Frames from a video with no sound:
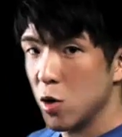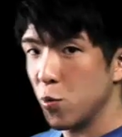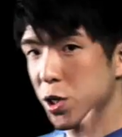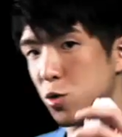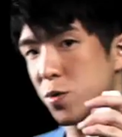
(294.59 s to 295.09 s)

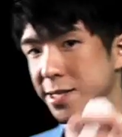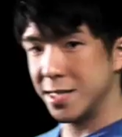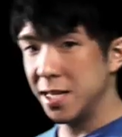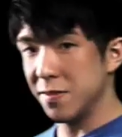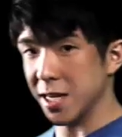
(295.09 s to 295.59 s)
When you
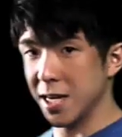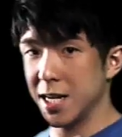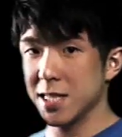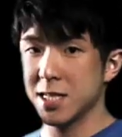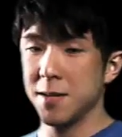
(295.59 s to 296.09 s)
receive the
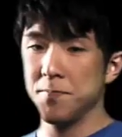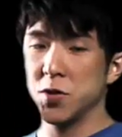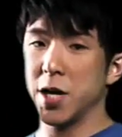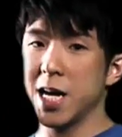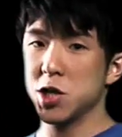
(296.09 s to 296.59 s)
cuts,
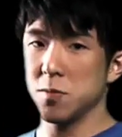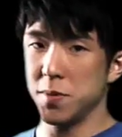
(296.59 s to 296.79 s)
your hand should